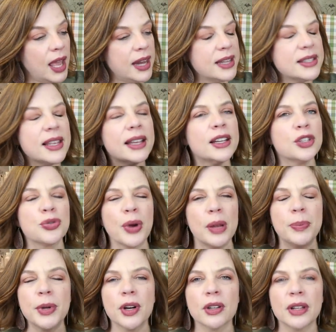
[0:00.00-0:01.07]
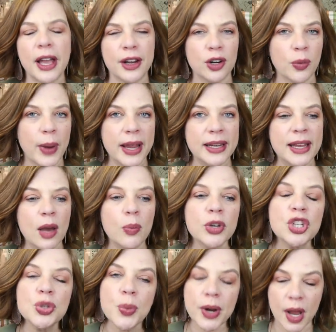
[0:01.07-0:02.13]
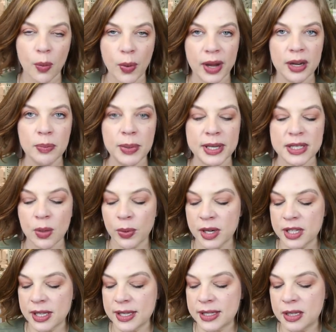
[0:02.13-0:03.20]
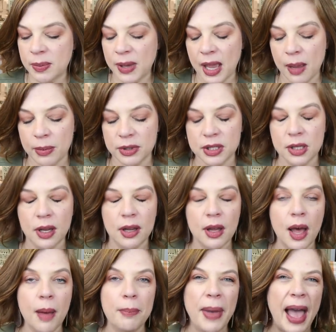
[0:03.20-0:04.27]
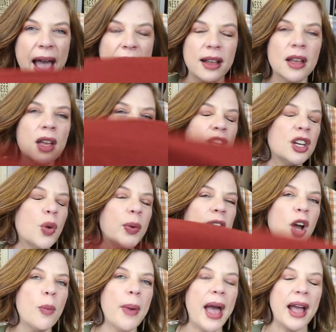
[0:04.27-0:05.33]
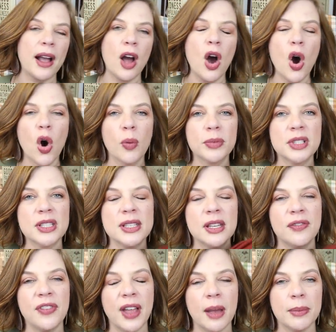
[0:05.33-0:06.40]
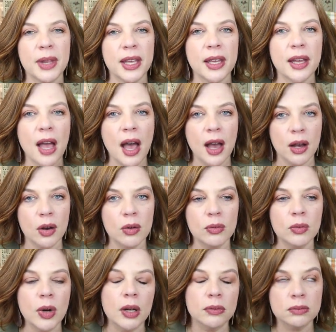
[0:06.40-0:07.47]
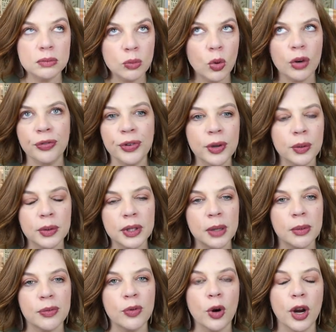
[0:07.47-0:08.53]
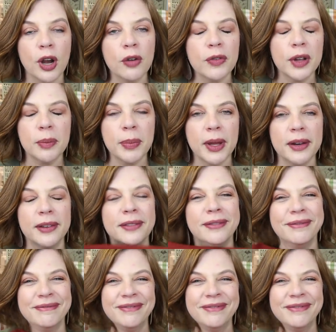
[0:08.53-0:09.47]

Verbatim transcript: and it's like a drapier, lighter weight knit, which is what I wanted because I wanted these to be able to um, pack. You know, we go back home to see family, uh, well, more frequently before COVID, but